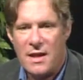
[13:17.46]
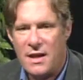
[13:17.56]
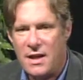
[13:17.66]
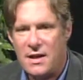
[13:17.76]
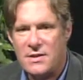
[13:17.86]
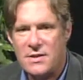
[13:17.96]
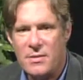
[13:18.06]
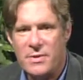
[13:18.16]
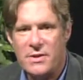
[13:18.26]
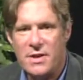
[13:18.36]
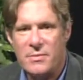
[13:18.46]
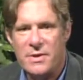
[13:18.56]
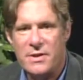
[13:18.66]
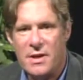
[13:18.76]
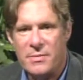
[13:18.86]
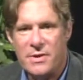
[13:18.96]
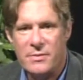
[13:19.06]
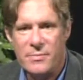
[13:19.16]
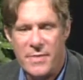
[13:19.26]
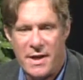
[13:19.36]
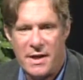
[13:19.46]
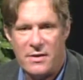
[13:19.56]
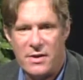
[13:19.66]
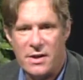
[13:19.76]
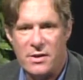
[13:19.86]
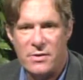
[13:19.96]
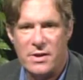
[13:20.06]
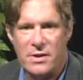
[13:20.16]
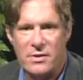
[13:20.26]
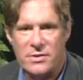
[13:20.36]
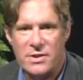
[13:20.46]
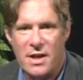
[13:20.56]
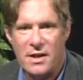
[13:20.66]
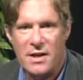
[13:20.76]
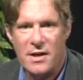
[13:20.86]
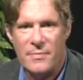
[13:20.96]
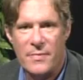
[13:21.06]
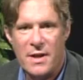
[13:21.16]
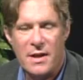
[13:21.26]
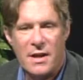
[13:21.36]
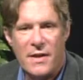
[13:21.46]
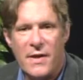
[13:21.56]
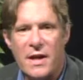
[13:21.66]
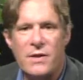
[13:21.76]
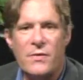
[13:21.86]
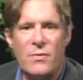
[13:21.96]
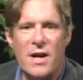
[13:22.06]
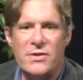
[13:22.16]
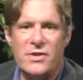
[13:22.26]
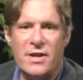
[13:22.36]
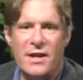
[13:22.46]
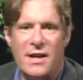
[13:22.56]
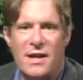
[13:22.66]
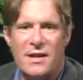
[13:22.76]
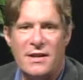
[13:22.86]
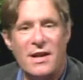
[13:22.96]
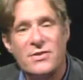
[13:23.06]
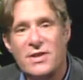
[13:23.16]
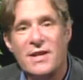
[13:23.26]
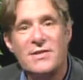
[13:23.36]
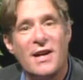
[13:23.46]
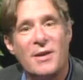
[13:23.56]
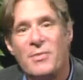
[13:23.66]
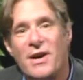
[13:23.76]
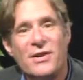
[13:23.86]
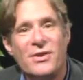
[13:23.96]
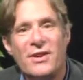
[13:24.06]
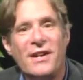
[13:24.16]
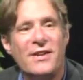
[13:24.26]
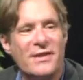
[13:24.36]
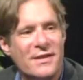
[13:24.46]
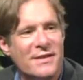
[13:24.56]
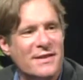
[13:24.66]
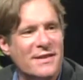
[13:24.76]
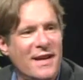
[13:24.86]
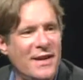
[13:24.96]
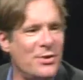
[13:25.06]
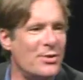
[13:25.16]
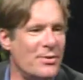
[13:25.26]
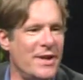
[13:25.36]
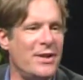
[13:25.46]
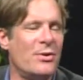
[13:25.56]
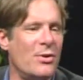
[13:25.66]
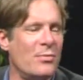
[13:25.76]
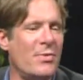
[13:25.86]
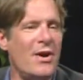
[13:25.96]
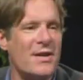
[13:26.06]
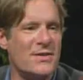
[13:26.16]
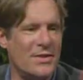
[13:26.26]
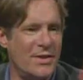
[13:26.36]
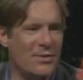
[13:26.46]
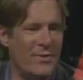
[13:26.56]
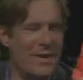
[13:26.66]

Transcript: Again, it's www.bayareacareercoach.com. I thank you for watching and catch you next time on You're Hired. And you're already your own boss, so you're